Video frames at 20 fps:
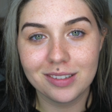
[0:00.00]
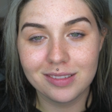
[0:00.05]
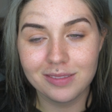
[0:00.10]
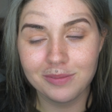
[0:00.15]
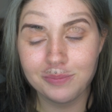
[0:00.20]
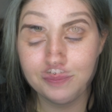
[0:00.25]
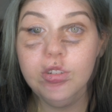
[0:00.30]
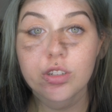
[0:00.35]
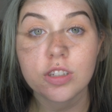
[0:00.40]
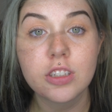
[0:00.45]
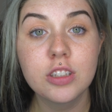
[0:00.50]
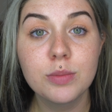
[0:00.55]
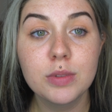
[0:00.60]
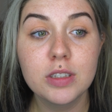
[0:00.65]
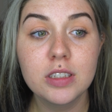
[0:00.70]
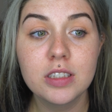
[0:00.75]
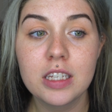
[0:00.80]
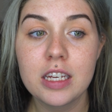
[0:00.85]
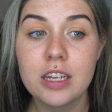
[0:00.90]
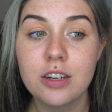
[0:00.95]
So
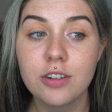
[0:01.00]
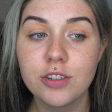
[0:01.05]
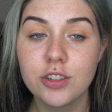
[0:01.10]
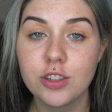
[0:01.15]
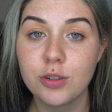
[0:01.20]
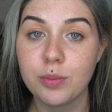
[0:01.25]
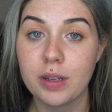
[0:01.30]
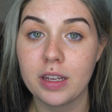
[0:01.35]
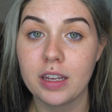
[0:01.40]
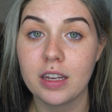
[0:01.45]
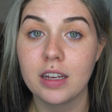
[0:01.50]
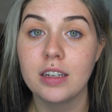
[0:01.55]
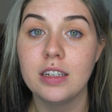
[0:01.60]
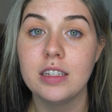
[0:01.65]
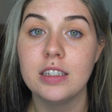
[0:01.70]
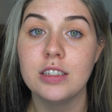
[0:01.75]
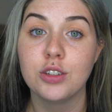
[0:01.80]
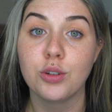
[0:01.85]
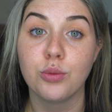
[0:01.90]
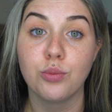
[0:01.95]
Christmas here in Japan
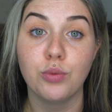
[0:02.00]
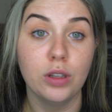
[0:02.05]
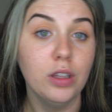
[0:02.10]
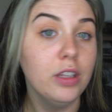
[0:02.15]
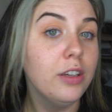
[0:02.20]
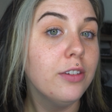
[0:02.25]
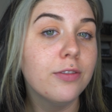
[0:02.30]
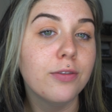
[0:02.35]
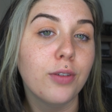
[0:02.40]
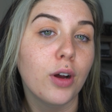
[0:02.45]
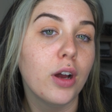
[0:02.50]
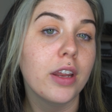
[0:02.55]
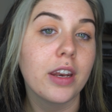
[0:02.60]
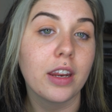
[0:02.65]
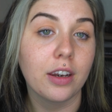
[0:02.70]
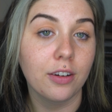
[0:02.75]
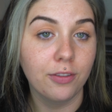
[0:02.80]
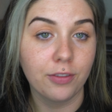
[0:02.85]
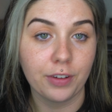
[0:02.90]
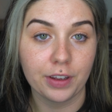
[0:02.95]
is a really fun
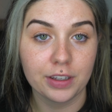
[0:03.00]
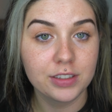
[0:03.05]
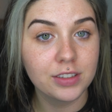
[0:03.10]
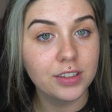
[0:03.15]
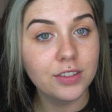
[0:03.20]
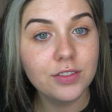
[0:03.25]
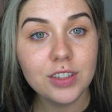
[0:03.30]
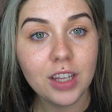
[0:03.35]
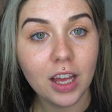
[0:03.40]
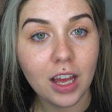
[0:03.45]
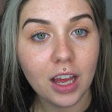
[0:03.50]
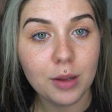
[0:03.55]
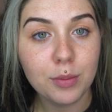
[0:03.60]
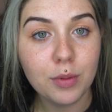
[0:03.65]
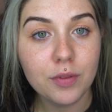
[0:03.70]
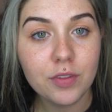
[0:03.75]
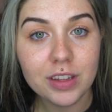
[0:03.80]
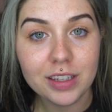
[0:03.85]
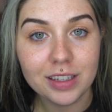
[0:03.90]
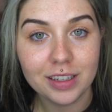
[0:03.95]
and festive
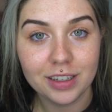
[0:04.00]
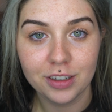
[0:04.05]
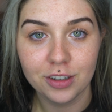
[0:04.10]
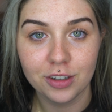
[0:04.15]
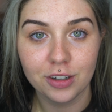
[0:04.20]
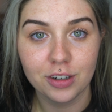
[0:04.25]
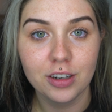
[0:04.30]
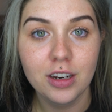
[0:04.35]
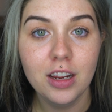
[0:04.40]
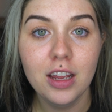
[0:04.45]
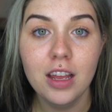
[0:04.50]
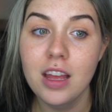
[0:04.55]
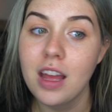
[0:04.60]
time of the year,